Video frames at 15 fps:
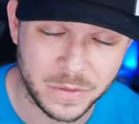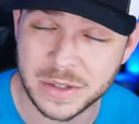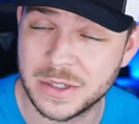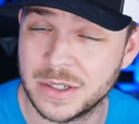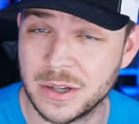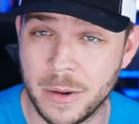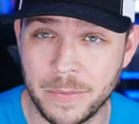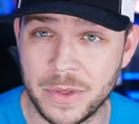know if it's
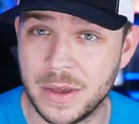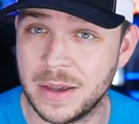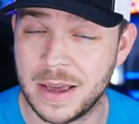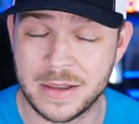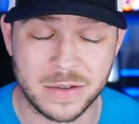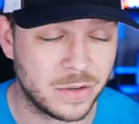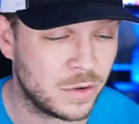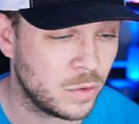something
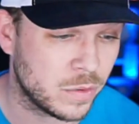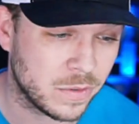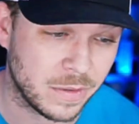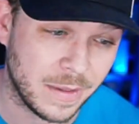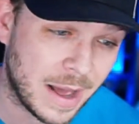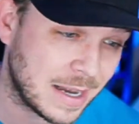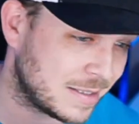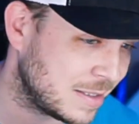has to do with
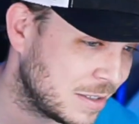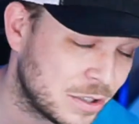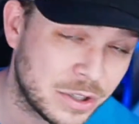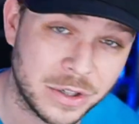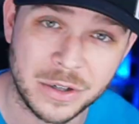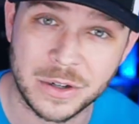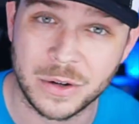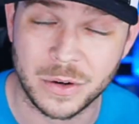licensure
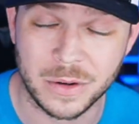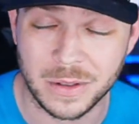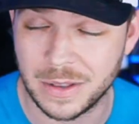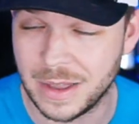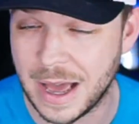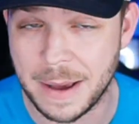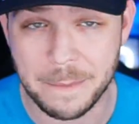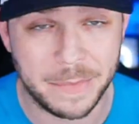or
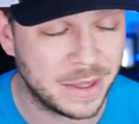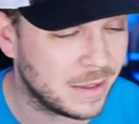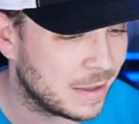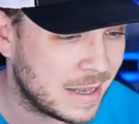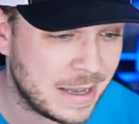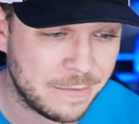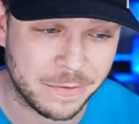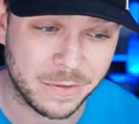
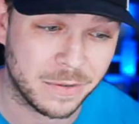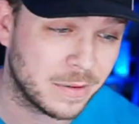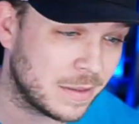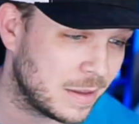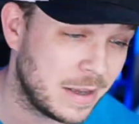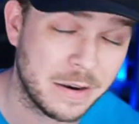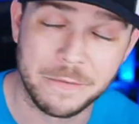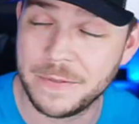liability for
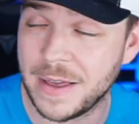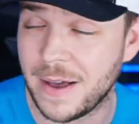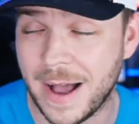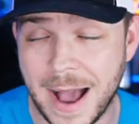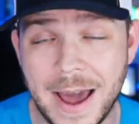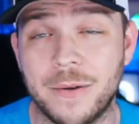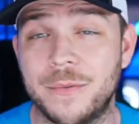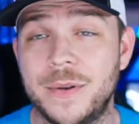
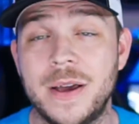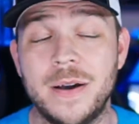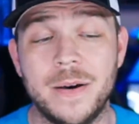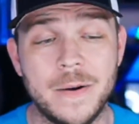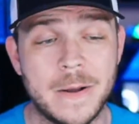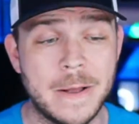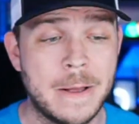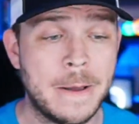NFL. I don't
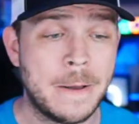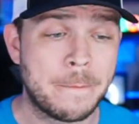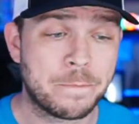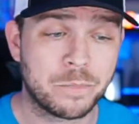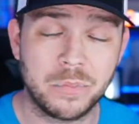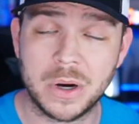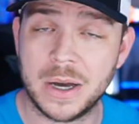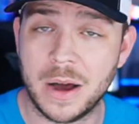know,
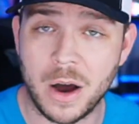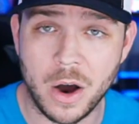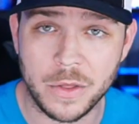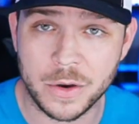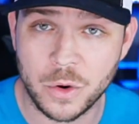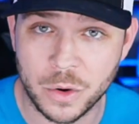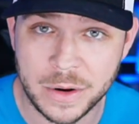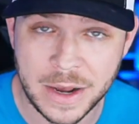but all
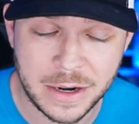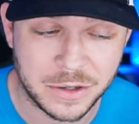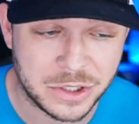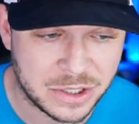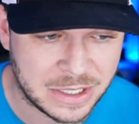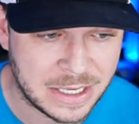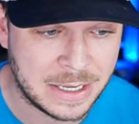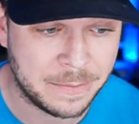the coordinators
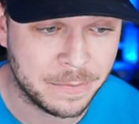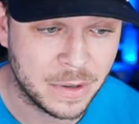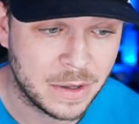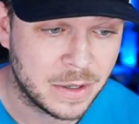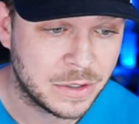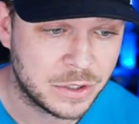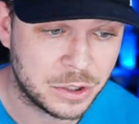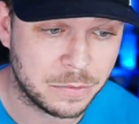seem
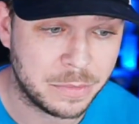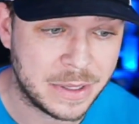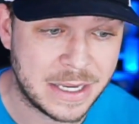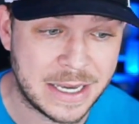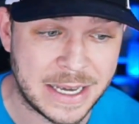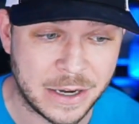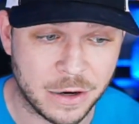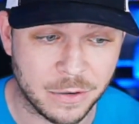to
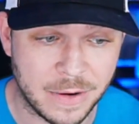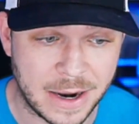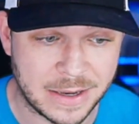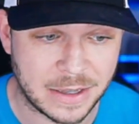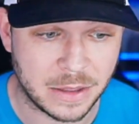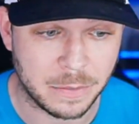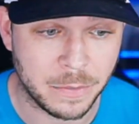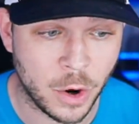be
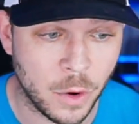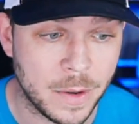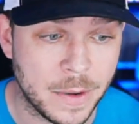incorrect at the